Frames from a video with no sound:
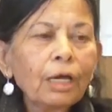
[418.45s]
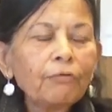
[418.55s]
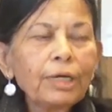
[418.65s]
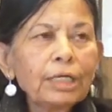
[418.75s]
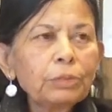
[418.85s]

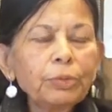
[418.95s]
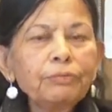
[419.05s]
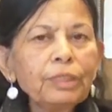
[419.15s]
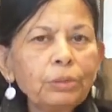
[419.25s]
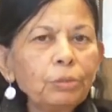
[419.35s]
Whereas
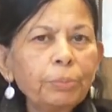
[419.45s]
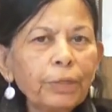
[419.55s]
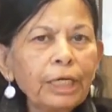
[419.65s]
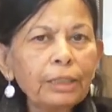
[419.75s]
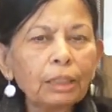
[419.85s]
when we do
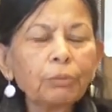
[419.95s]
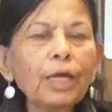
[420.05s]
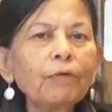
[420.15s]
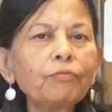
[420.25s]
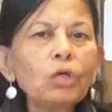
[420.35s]
breeding, we
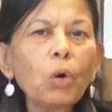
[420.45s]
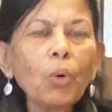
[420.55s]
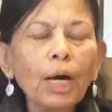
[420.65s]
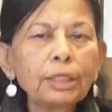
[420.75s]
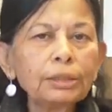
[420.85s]
have no
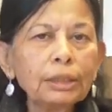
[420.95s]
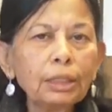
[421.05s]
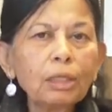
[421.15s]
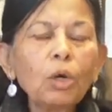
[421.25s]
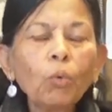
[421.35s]
idea